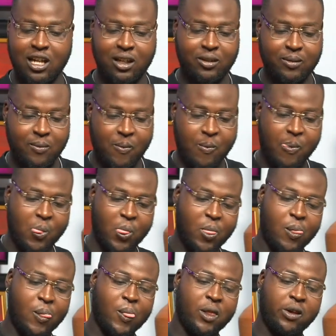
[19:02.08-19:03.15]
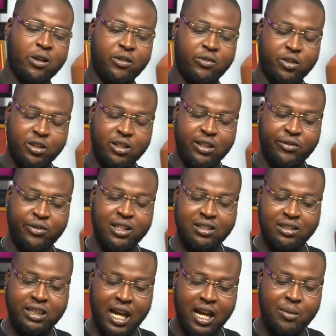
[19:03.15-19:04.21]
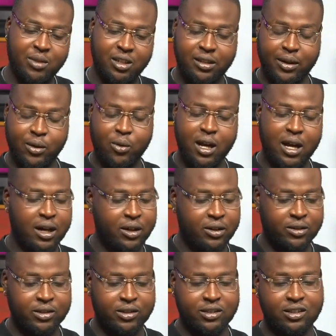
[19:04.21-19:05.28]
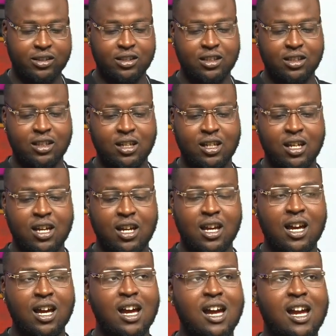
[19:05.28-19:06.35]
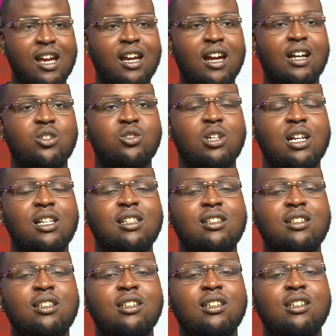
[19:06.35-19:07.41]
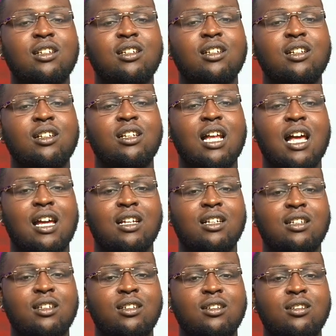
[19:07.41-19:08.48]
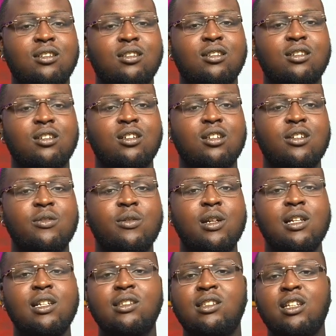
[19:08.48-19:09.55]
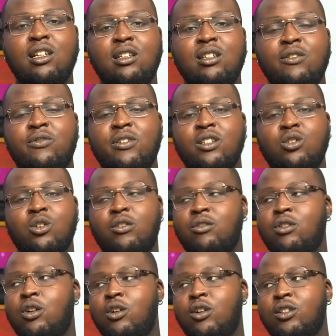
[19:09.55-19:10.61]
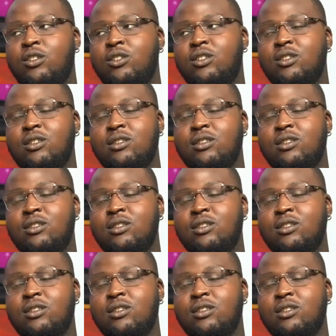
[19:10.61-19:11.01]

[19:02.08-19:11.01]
her, for the first time in a while, I actually, like, really seek the face of God.